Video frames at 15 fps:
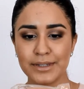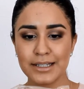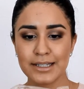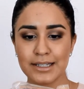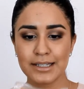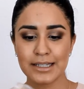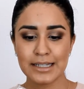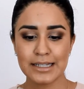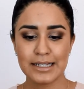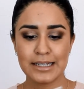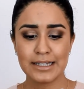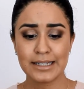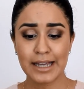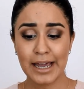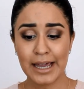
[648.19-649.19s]
This
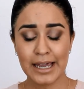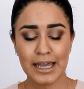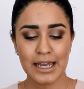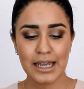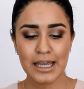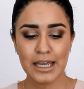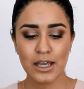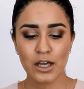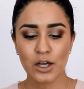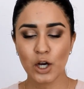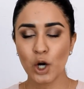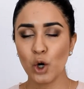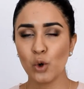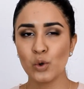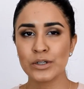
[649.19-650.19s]
is a
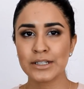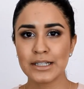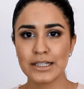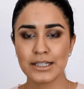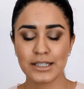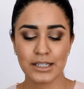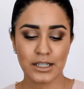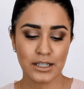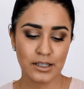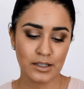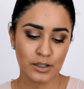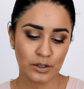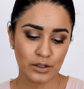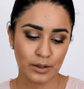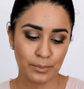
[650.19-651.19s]
O C
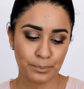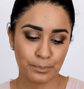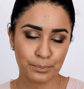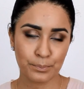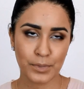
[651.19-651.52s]
C, um,